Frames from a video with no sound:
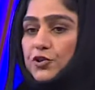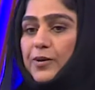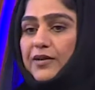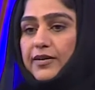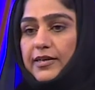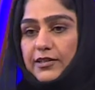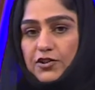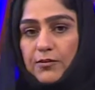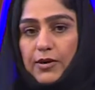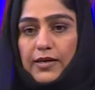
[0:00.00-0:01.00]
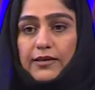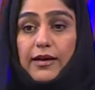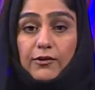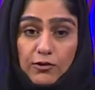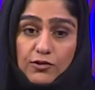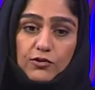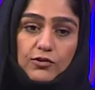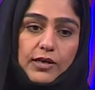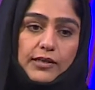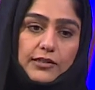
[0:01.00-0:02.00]
I joined Dubai Financial Market, I also
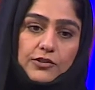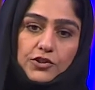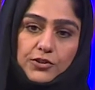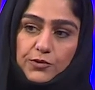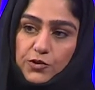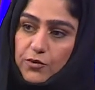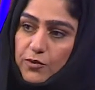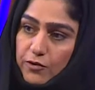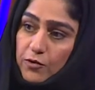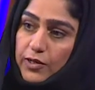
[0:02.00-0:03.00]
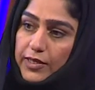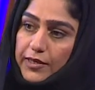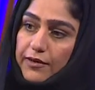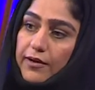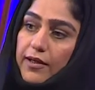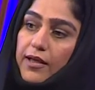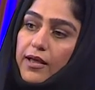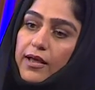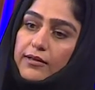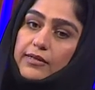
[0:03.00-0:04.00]
took a leadership role here,
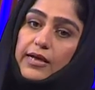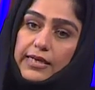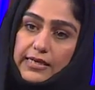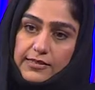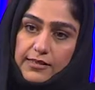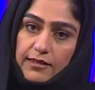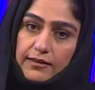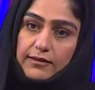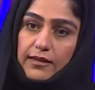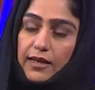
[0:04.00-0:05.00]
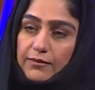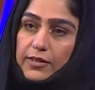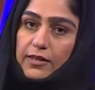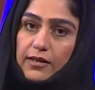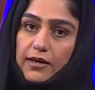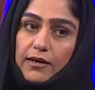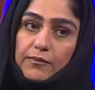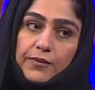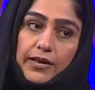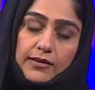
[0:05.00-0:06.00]
and I excelled,
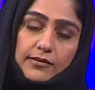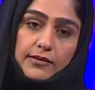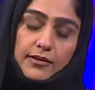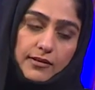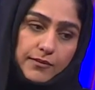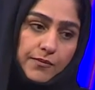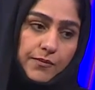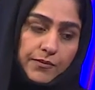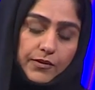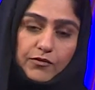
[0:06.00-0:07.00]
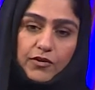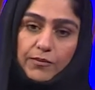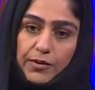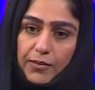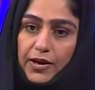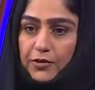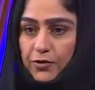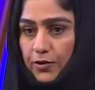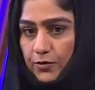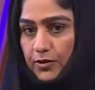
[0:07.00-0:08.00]
alhamdulillah, and from the
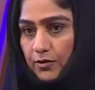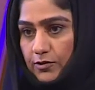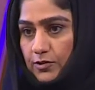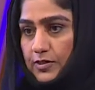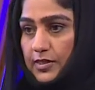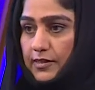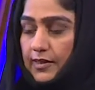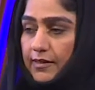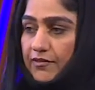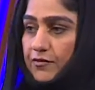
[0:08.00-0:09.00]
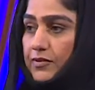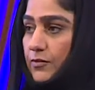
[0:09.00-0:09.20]
bio, you will also see it, and